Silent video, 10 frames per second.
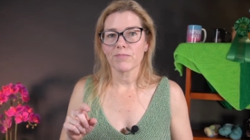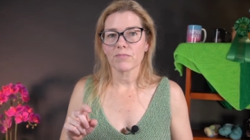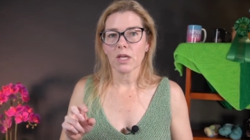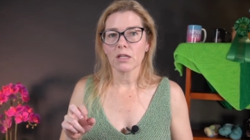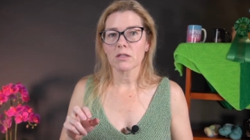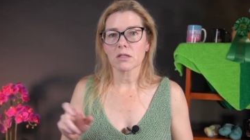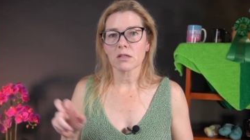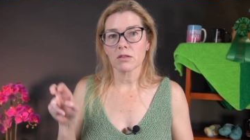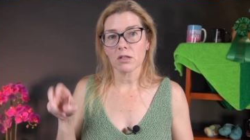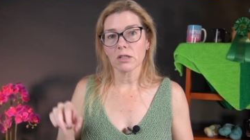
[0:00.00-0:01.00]
it's
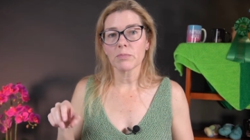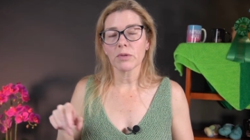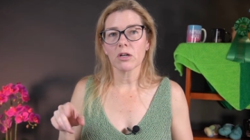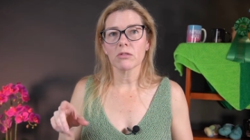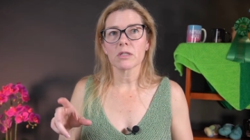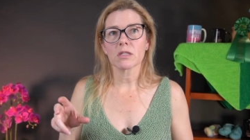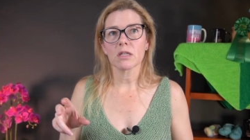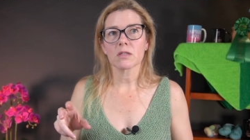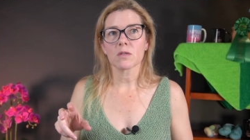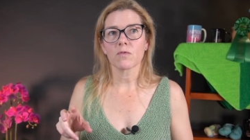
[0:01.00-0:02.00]
the link below
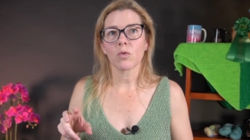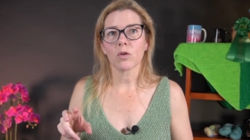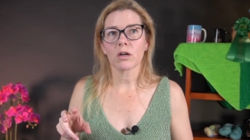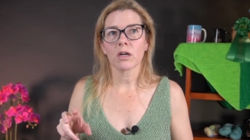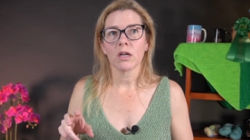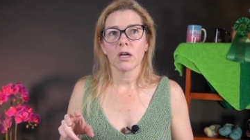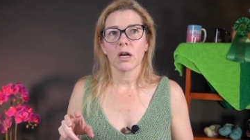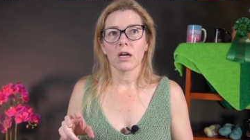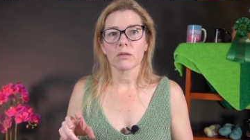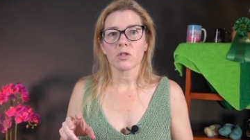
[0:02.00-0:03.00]
is for
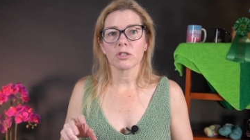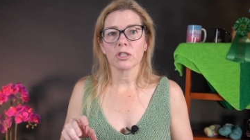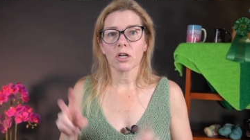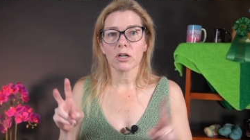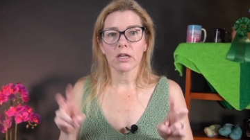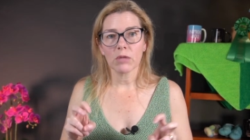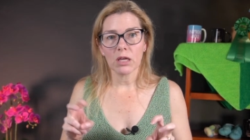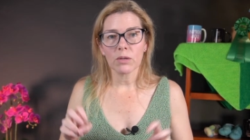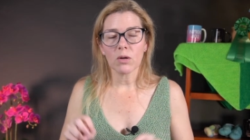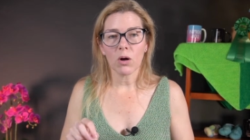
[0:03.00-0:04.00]
searching her name,
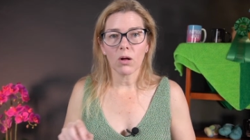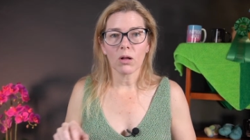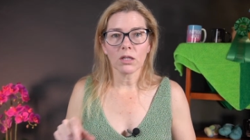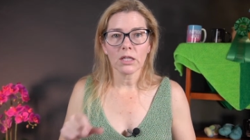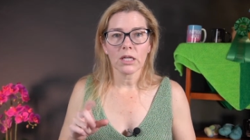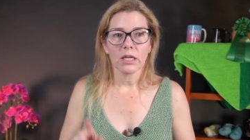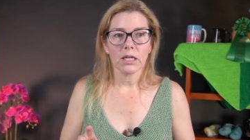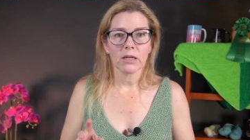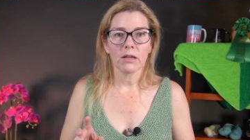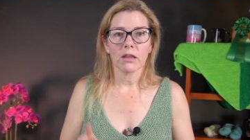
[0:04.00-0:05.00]
Ibby Hall,
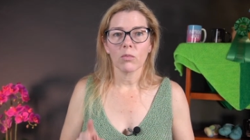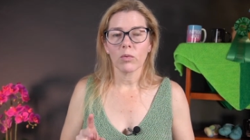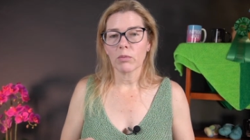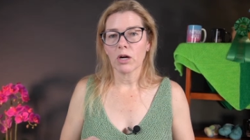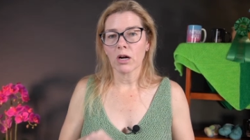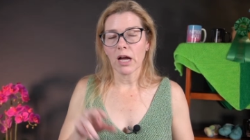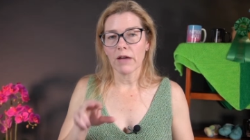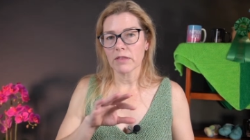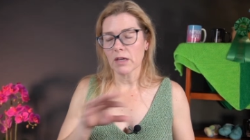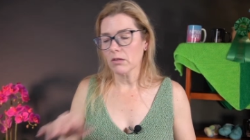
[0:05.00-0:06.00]
in the web
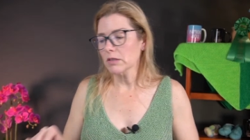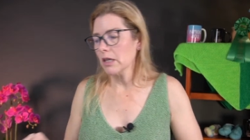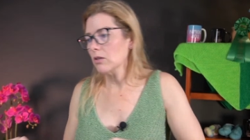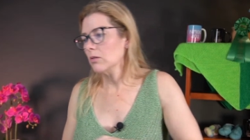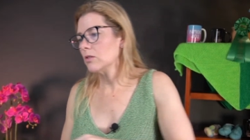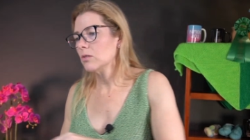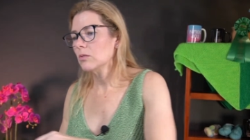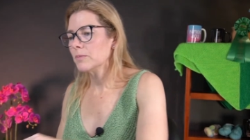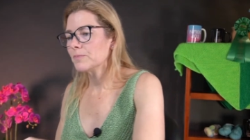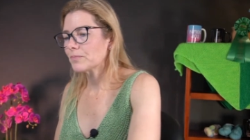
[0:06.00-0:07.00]
archive, and that'll take you
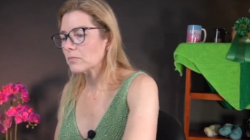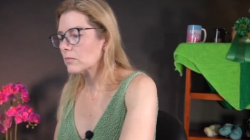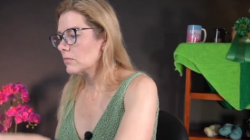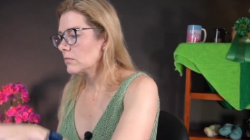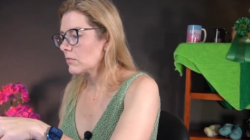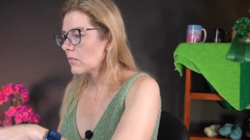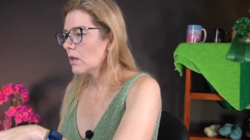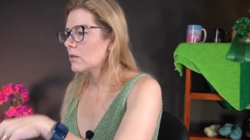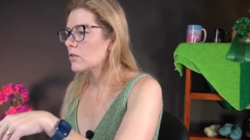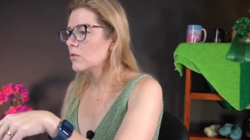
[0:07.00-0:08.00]
to
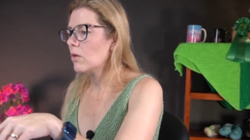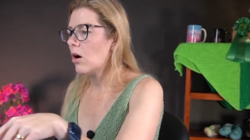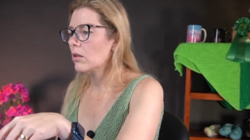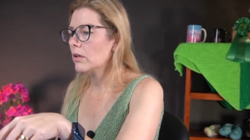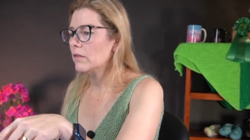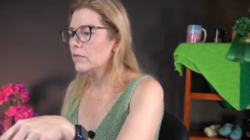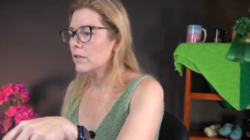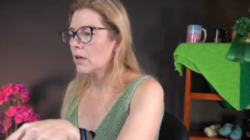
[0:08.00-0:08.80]
all of